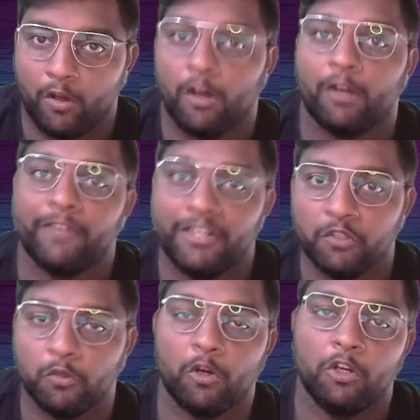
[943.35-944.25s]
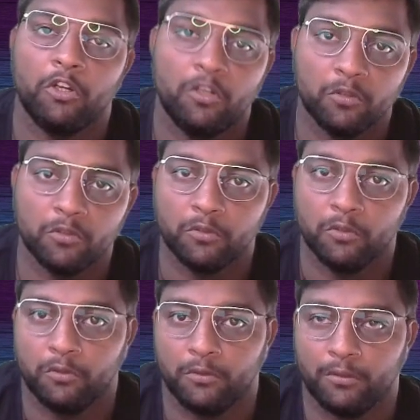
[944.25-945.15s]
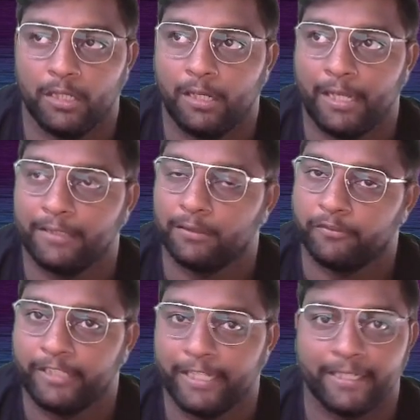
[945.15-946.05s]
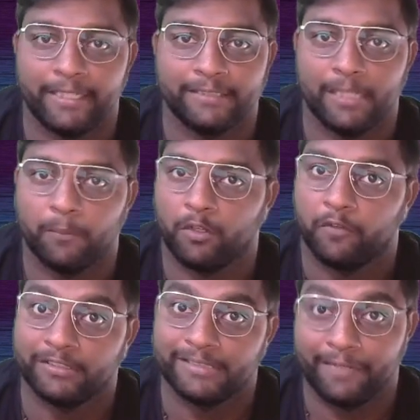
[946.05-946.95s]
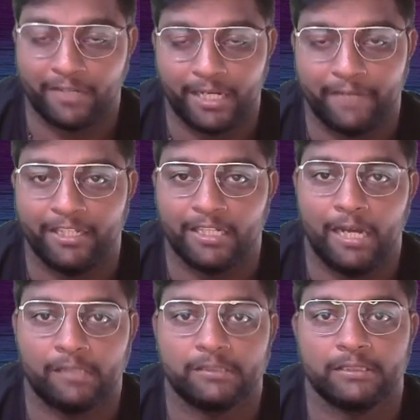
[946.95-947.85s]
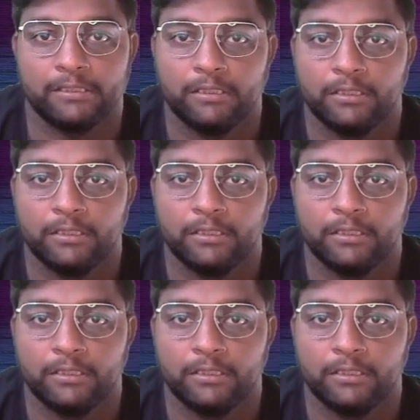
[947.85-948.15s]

or when you want to, like, take an example of a self-driving cars,